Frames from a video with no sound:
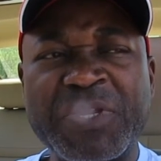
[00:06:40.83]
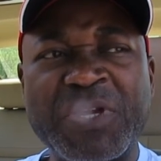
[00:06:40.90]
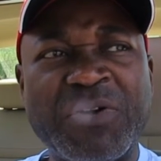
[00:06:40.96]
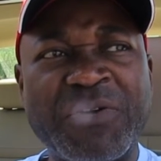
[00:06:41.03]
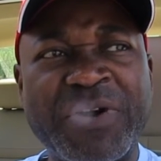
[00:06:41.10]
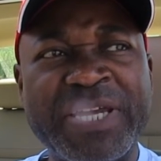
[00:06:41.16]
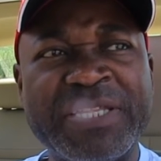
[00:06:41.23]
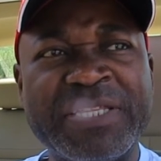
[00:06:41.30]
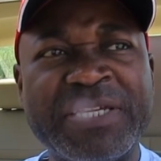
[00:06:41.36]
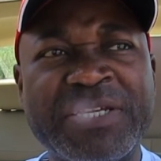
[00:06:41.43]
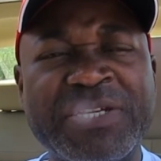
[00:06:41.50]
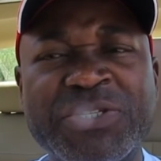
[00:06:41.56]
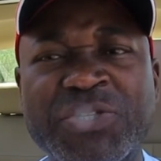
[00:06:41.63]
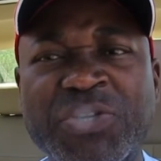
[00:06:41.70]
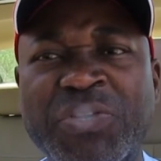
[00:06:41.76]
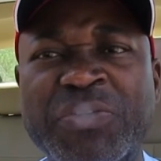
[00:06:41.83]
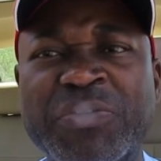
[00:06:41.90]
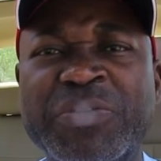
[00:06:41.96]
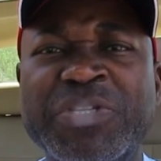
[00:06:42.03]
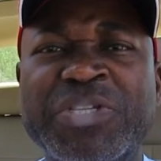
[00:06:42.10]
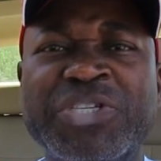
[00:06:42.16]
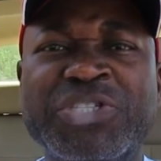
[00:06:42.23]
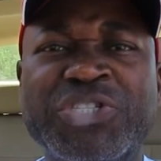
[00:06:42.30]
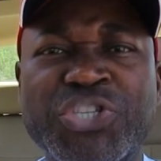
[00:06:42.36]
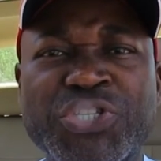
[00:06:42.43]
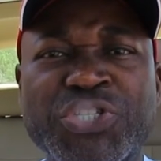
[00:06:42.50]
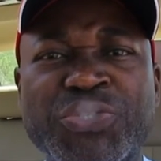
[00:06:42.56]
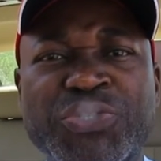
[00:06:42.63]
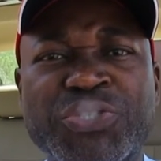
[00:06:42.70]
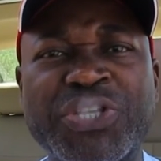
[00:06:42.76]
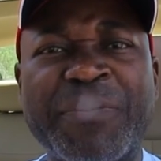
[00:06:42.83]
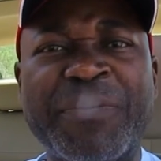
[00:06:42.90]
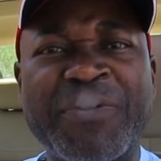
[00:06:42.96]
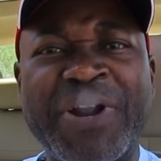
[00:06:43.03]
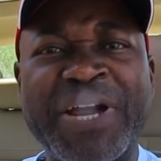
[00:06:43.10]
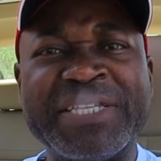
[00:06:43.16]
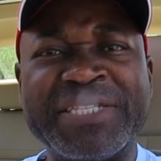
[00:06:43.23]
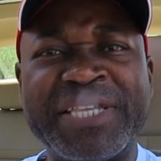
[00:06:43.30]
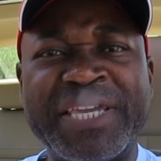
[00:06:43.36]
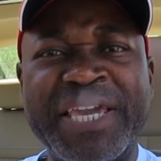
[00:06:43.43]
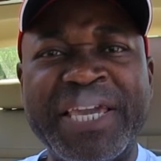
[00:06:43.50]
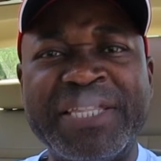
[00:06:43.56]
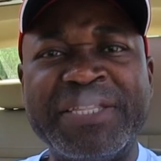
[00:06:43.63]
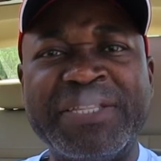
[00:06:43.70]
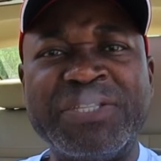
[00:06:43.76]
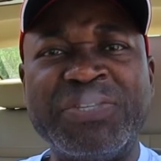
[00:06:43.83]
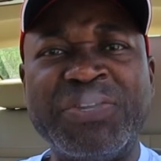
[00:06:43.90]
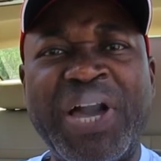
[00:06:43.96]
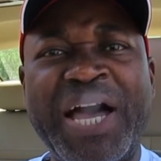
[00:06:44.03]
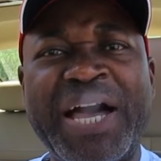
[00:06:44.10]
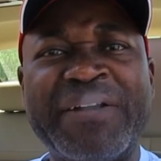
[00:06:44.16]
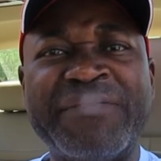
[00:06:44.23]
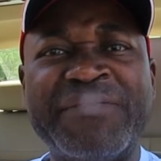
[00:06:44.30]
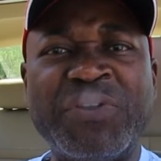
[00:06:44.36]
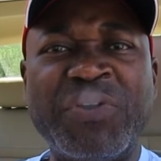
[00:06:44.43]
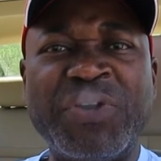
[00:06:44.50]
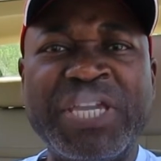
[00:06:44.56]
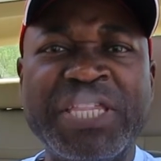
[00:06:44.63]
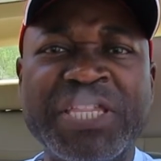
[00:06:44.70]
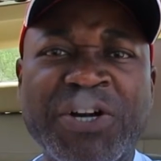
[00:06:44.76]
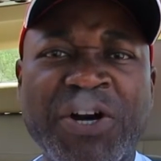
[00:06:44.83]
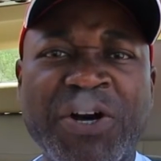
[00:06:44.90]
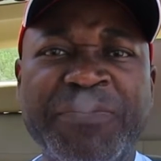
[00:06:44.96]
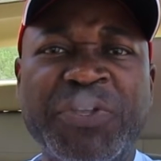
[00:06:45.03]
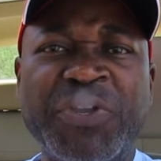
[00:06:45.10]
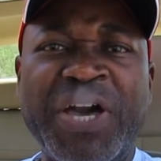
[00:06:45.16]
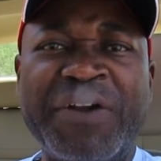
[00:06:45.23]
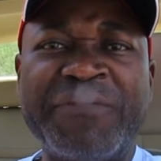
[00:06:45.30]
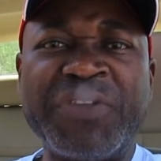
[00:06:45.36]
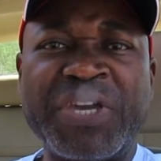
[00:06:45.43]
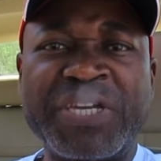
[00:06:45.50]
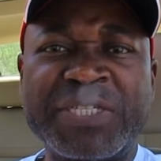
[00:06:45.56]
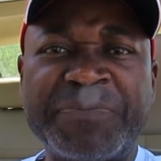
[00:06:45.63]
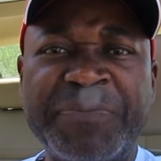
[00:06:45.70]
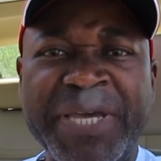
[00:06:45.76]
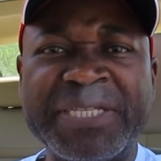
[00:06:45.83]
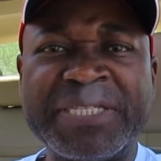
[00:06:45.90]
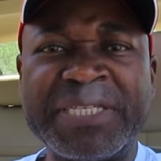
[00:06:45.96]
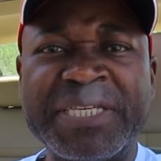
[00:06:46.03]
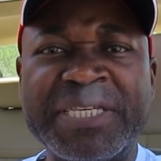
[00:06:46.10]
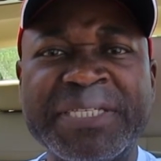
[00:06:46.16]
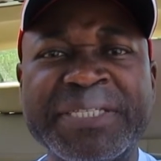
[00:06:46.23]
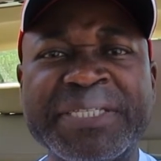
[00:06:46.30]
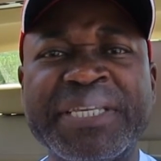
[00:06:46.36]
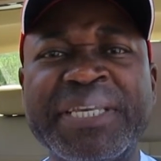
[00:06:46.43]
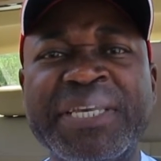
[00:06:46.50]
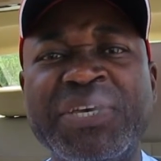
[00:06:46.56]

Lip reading: All right, so just to summarize again, you have your income, you have your expenses,